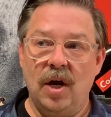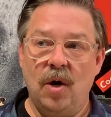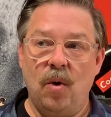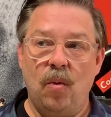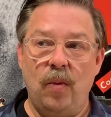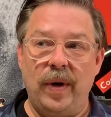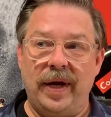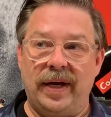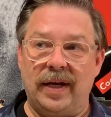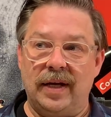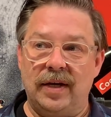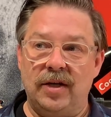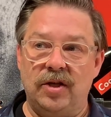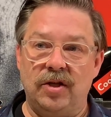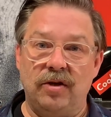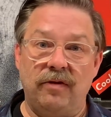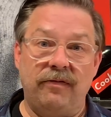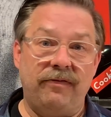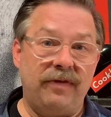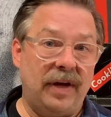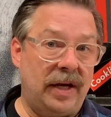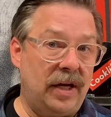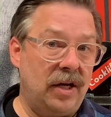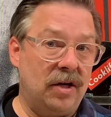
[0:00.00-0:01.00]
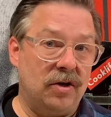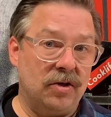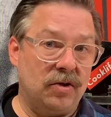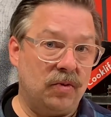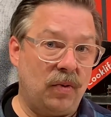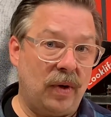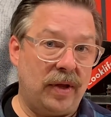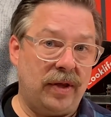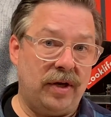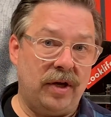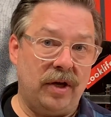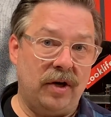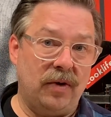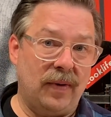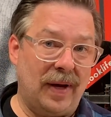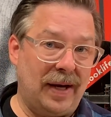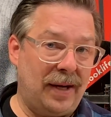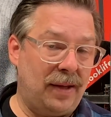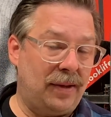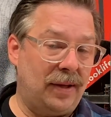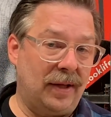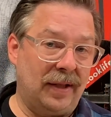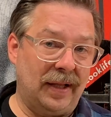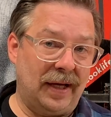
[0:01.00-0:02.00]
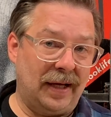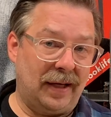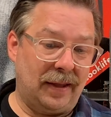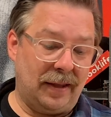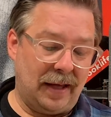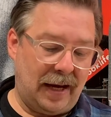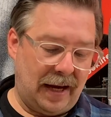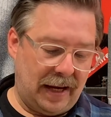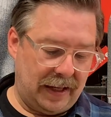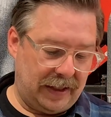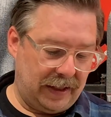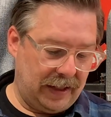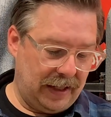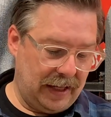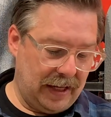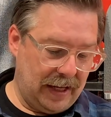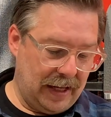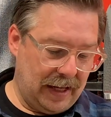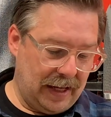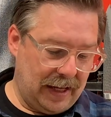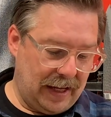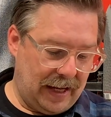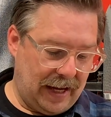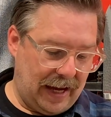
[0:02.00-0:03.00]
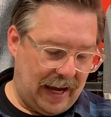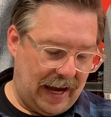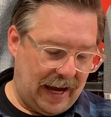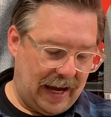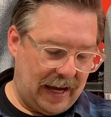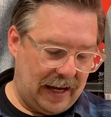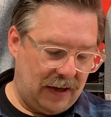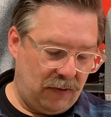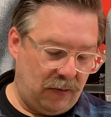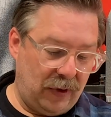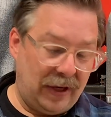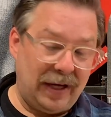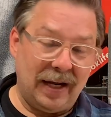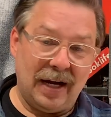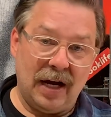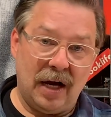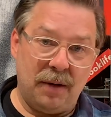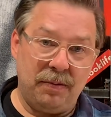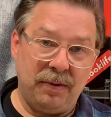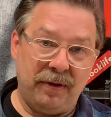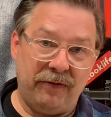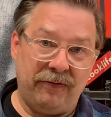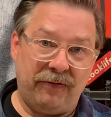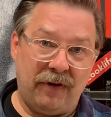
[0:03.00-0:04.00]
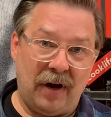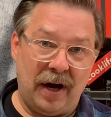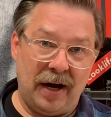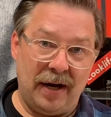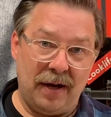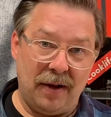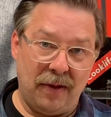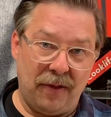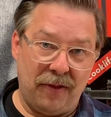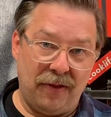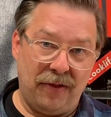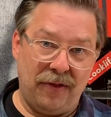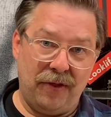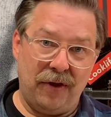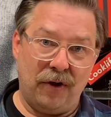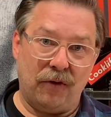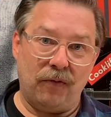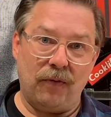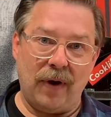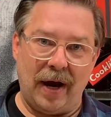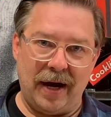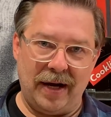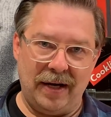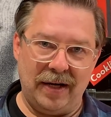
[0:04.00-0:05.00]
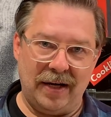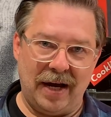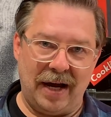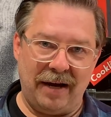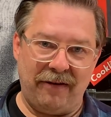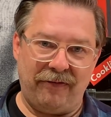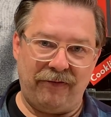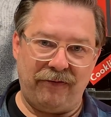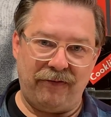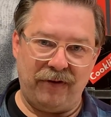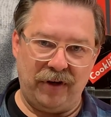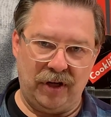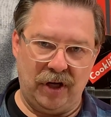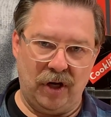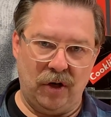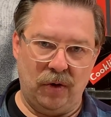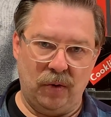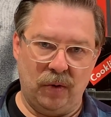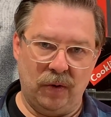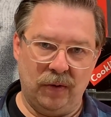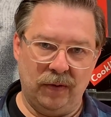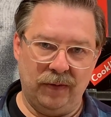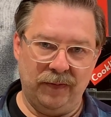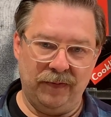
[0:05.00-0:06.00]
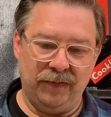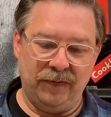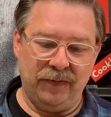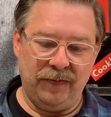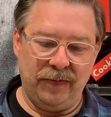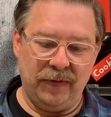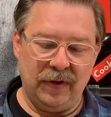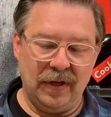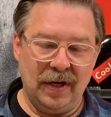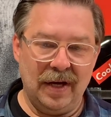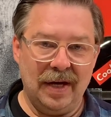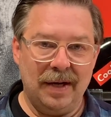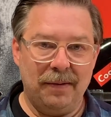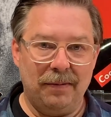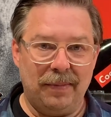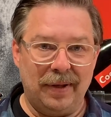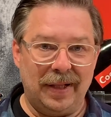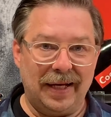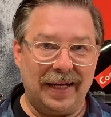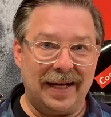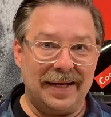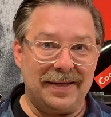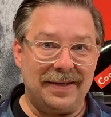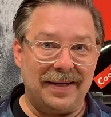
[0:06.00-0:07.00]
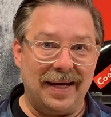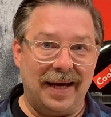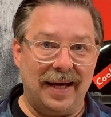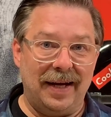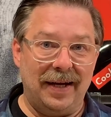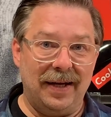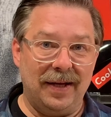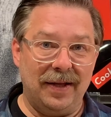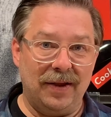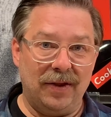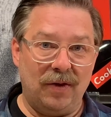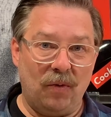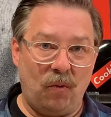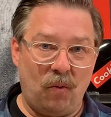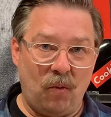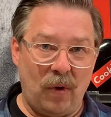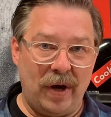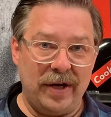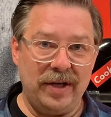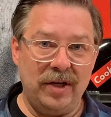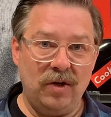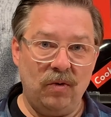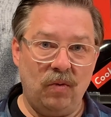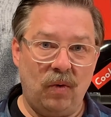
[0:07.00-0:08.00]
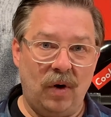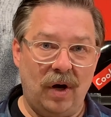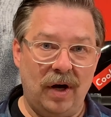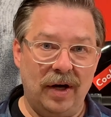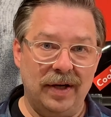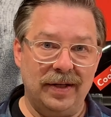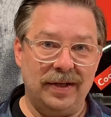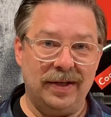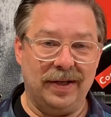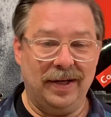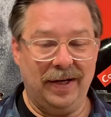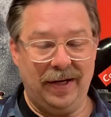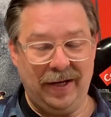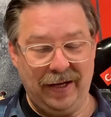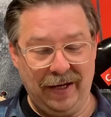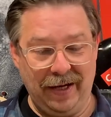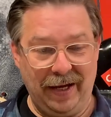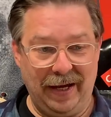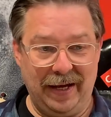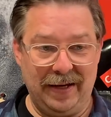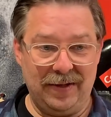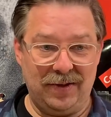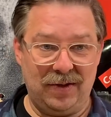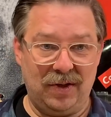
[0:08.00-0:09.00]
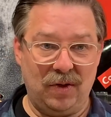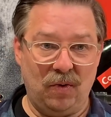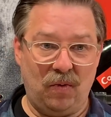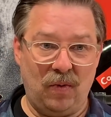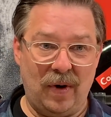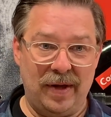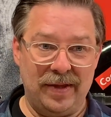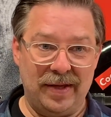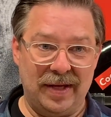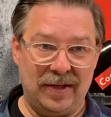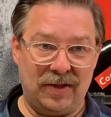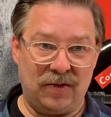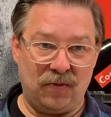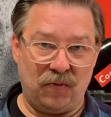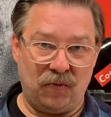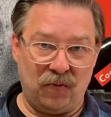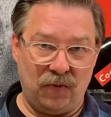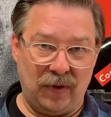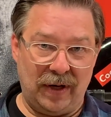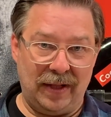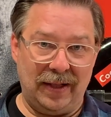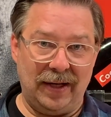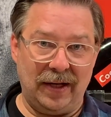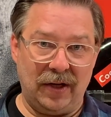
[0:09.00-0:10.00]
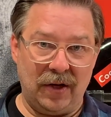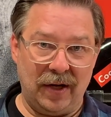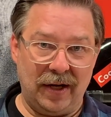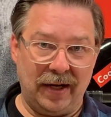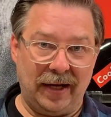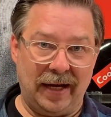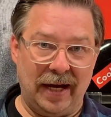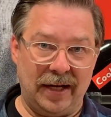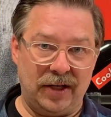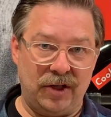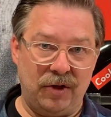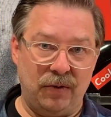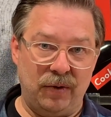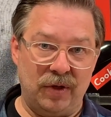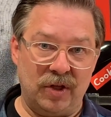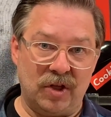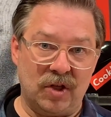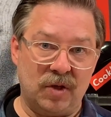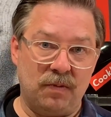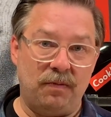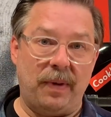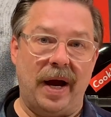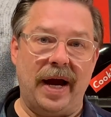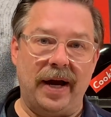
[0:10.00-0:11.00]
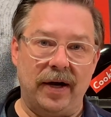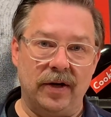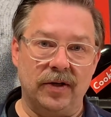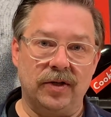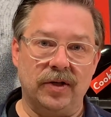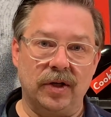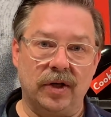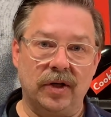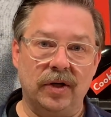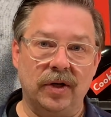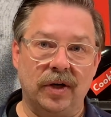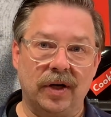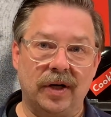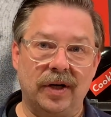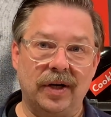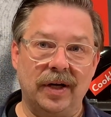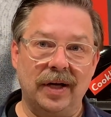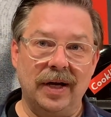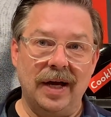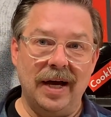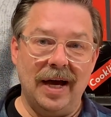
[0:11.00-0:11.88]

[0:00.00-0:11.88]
We can do videos with you, anything like that. And we can help you find the right knife for you. But like I said, the one you want is the one that's really going to get you inspired to cook.